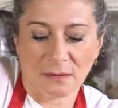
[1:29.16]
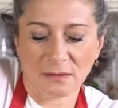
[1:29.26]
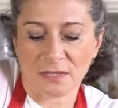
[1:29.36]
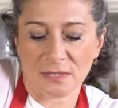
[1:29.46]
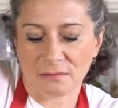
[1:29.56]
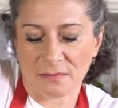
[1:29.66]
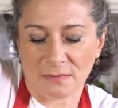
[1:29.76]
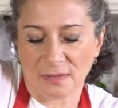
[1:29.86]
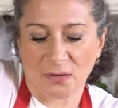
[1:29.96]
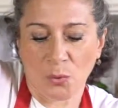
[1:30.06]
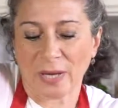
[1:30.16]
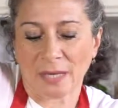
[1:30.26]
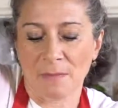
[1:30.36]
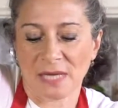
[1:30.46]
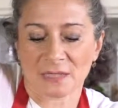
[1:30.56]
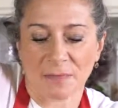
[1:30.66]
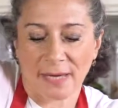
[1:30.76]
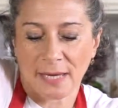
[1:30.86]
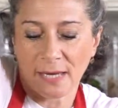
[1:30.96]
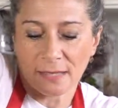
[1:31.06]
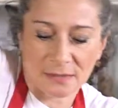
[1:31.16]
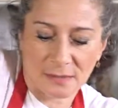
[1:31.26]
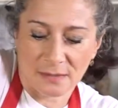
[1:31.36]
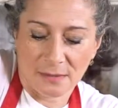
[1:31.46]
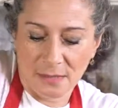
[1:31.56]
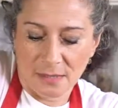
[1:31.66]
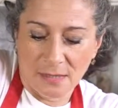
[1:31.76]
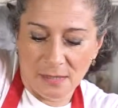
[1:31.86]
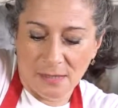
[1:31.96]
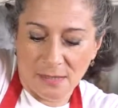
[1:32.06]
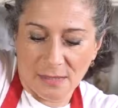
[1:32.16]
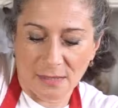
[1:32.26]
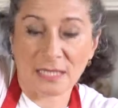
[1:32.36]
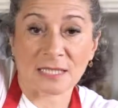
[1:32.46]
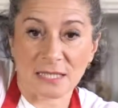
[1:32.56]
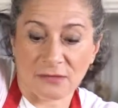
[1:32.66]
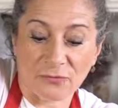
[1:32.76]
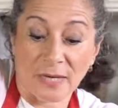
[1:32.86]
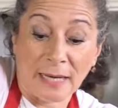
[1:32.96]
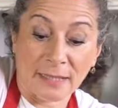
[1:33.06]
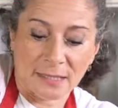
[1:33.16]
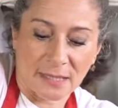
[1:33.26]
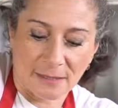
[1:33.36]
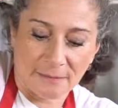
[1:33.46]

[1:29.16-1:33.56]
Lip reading: Just a quick mix by hand, and that's it, voila, done.